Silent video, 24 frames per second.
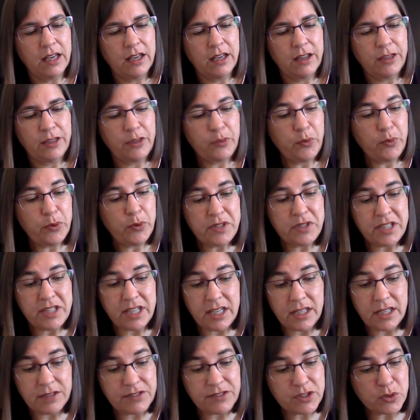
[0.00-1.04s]
The routine
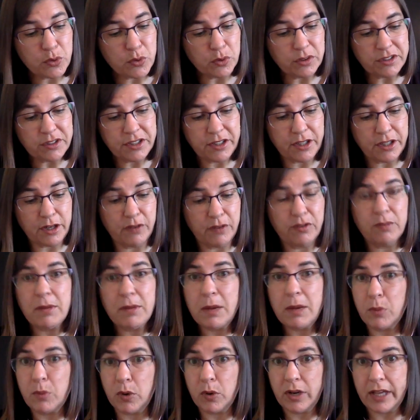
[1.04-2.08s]
of school took over my
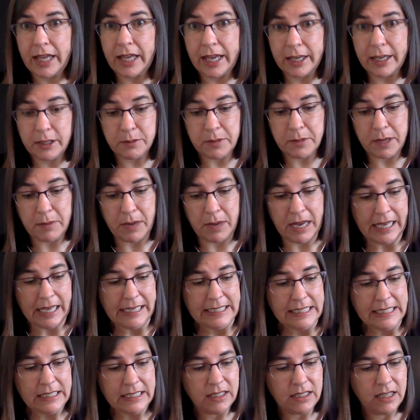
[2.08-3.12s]
morning and my
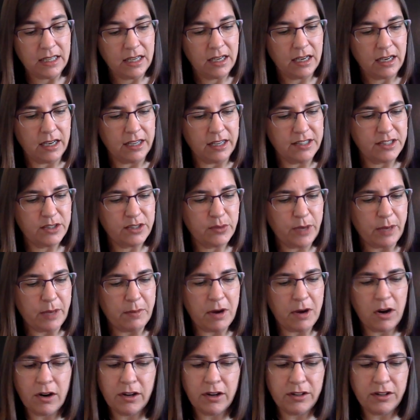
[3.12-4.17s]
mind. I swam
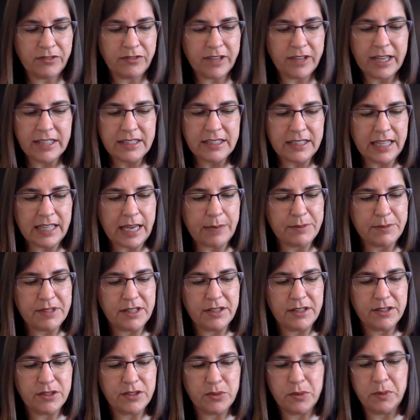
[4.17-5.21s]
hard, fast laps in the
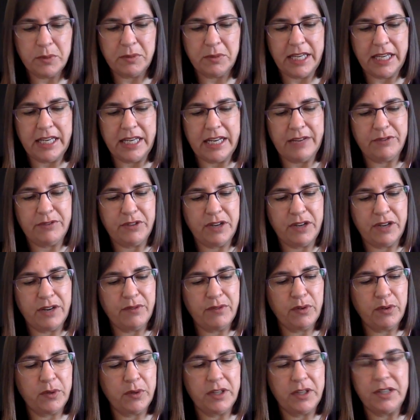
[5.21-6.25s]
swim lane after
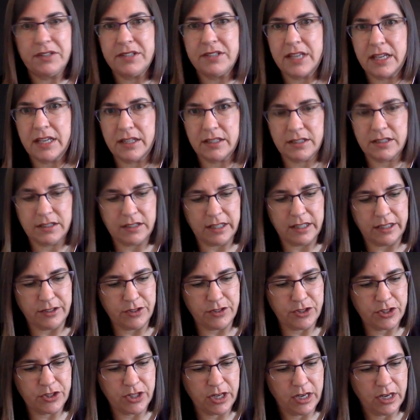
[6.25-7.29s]
everyone else headed to
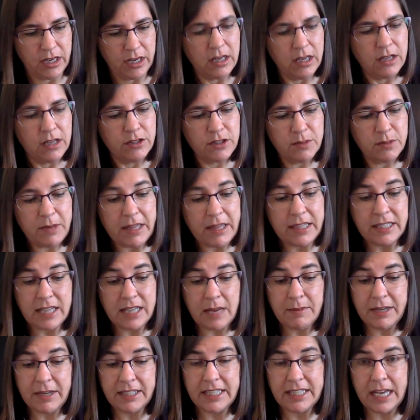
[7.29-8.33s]
lunch, so by the time
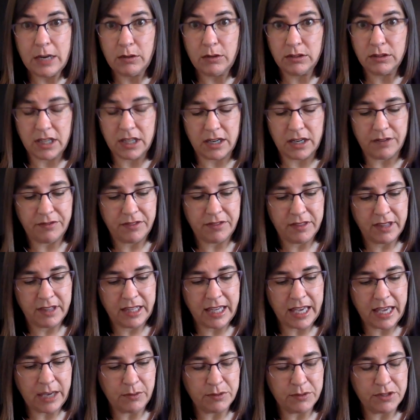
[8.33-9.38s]
I toweled off, the
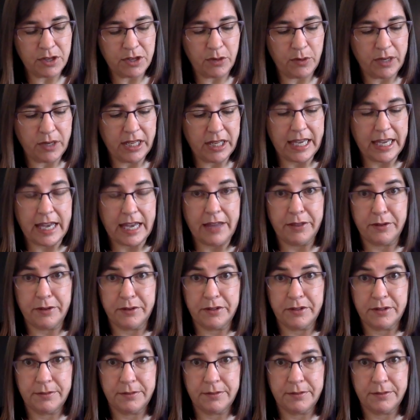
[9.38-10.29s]
gang was already gathered.